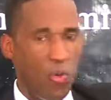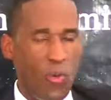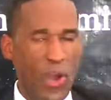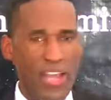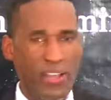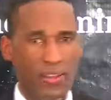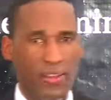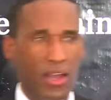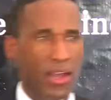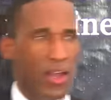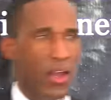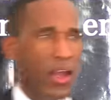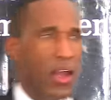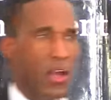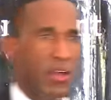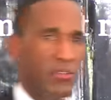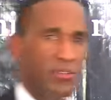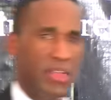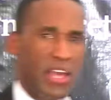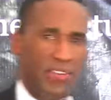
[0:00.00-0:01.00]
Wait,
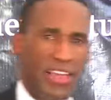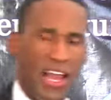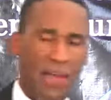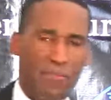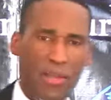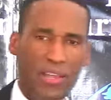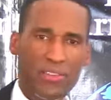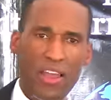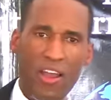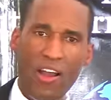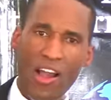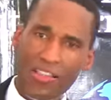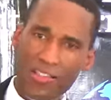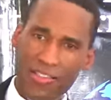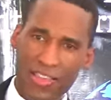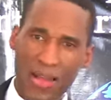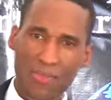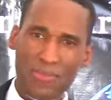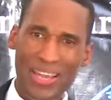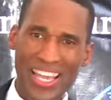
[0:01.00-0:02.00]
does that mean there
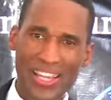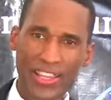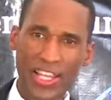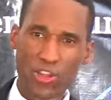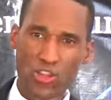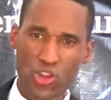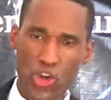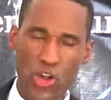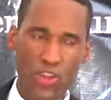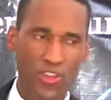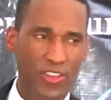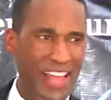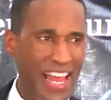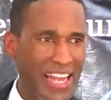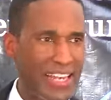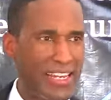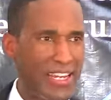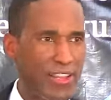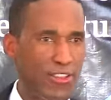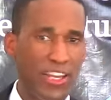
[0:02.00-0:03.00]
are some in the church
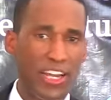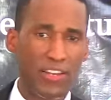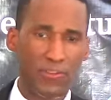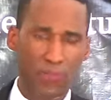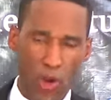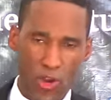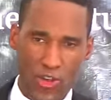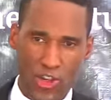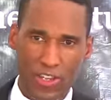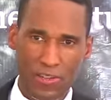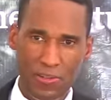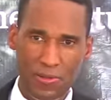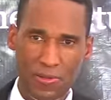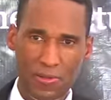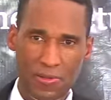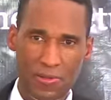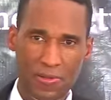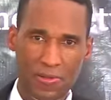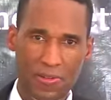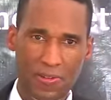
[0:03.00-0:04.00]
that needs conversion?